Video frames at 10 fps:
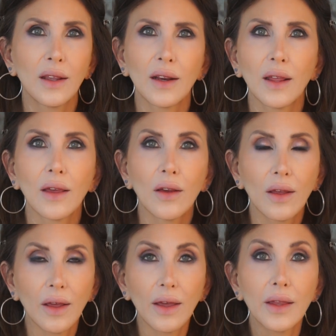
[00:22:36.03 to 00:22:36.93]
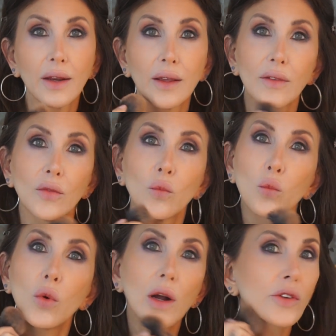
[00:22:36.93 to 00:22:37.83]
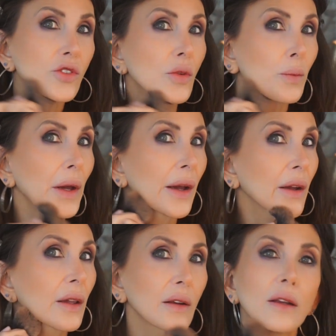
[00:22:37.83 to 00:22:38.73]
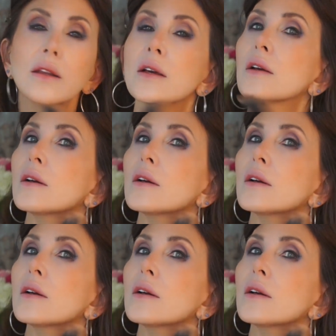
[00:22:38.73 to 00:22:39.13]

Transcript: and I watch it back, and